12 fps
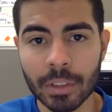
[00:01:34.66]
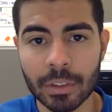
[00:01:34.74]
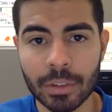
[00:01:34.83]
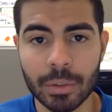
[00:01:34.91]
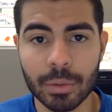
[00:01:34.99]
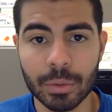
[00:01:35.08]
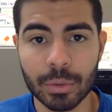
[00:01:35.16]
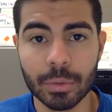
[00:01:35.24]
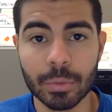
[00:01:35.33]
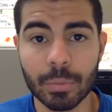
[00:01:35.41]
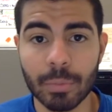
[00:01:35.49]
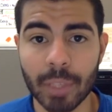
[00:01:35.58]
to
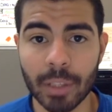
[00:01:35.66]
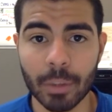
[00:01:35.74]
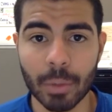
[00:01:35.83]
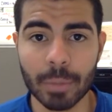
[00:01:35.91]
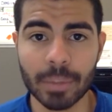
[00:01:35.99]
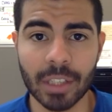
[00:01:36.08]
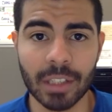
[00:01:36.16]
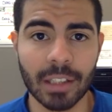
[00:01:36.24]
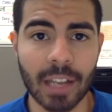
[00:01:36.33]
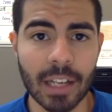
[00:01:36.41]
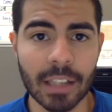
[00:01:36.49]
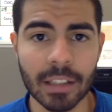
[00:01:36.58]
make the website
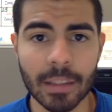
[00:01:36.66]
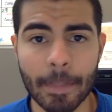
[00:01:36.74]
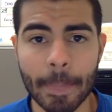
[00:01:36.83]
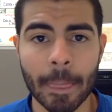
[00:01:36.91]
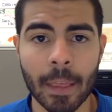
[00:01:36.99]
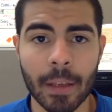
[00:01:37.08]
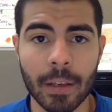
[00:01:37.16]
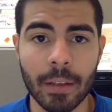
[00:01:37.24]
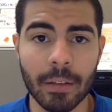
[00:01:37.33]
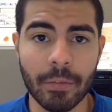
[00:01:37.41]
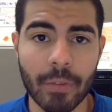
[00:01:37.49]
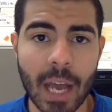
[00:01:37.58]
light
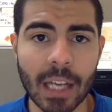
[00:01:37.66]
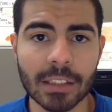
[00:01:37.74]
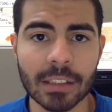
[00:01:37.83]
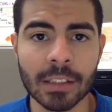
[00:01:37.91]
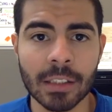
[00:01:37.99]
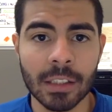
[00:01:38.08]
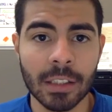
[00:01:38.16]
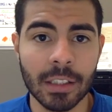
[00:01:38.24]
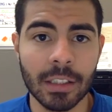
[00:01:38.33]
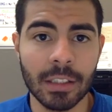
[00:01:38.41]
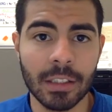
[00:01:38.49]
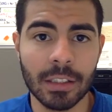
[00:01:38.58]
and fast.
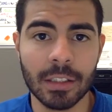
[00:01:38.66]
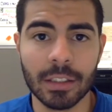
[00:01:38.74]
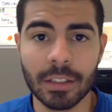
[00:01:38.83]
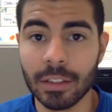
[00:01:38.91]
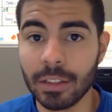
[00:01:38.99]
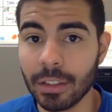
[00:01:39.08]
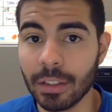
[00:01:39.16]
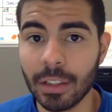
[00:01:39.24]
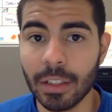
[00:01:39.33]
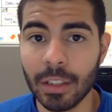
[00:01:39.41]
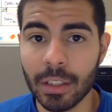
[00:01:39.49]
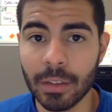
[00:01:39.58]
And
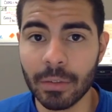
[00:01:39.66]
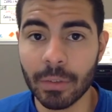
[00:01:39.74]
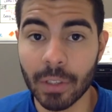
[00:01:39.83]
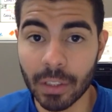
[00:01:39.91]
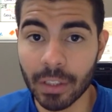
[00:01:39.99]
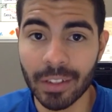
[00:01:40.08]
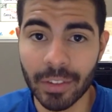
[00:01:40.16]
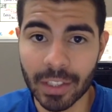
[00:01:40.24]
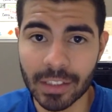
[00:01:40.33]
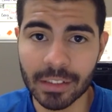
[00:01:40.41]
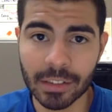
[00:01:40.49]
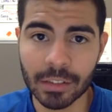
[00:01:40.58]
if in
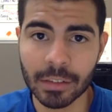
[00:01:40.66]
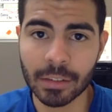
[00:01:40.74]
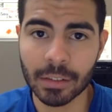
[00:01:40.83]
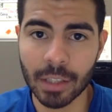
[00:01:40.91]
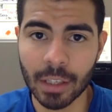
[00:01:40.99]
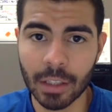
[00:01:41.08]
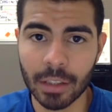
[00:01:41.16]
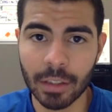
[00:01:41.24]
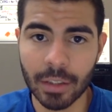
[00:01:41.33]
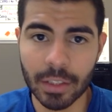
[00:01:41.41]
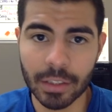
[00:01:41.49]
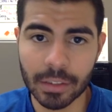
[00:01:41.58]
this
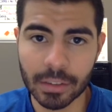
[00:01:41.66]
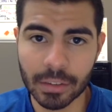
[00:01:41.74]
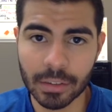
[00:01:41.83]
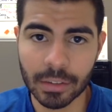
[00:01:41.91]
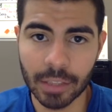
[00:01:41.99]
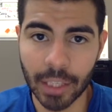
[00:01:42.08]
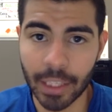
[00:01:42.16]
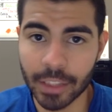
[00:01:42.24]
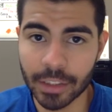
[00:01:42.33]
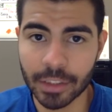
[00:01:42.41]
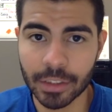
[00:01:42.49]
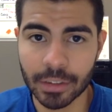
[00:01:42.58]

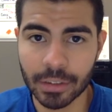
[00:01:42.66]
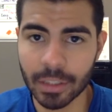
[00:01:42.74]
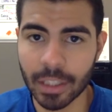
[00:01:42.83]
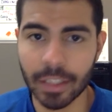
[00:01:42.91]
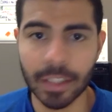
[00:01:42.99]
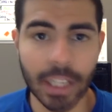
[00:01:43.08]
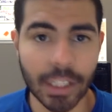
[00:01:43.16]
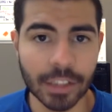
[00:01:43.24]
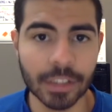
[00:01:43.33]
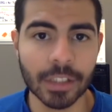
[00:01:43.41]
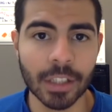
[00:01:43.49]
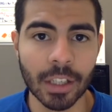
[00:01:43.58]
age day and
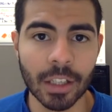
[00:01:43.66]
age,